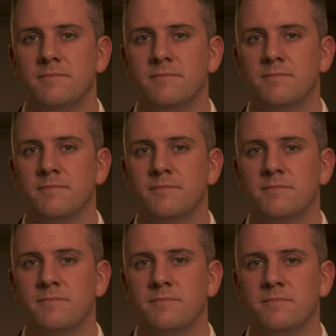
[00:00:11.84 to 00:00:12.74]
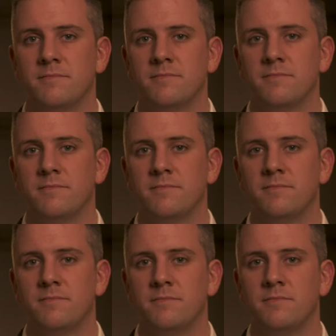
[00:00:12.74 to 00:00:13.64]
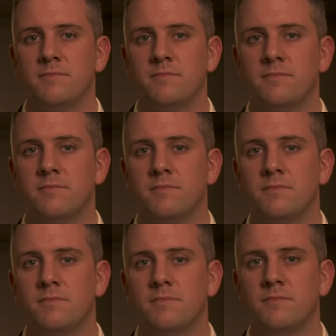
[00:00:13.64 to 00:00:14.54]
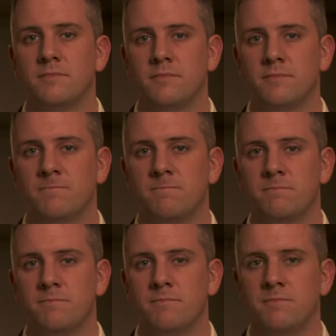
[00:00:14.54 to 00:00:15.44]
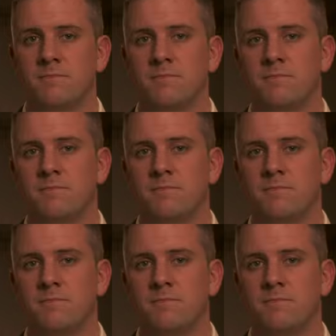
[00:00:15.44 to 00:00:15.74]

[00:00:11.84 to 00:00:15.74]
No words are spoken by the person on screen.